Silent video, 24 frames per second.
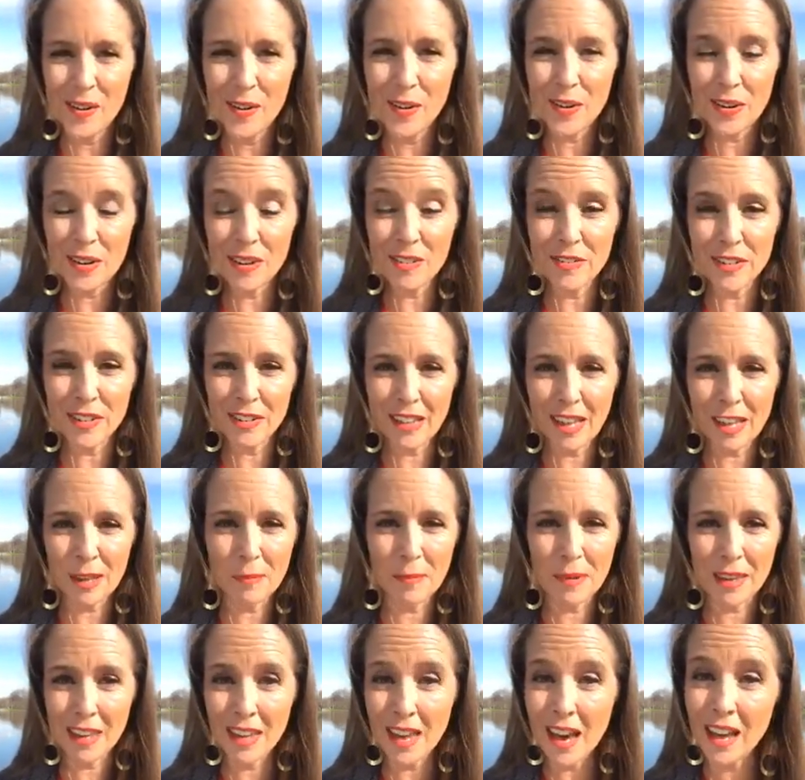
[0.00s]
Or if you're like
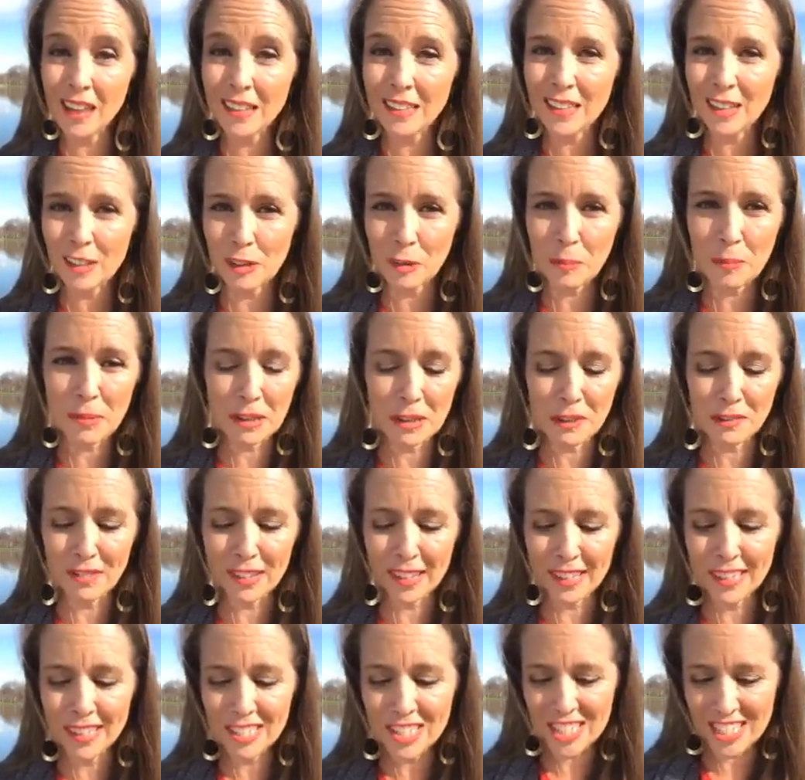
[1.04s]
me, a little bit of
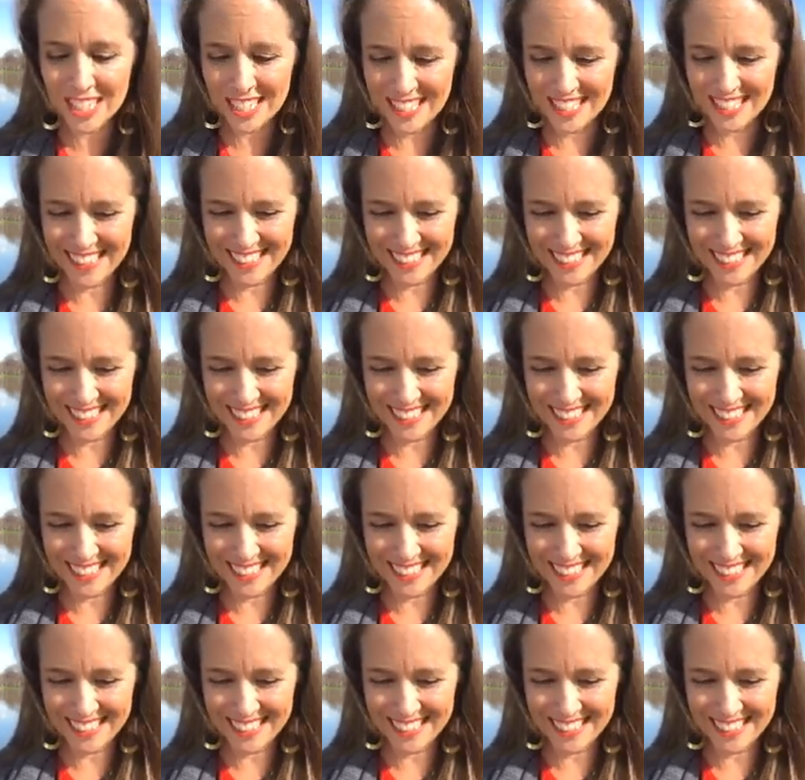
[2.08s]
each.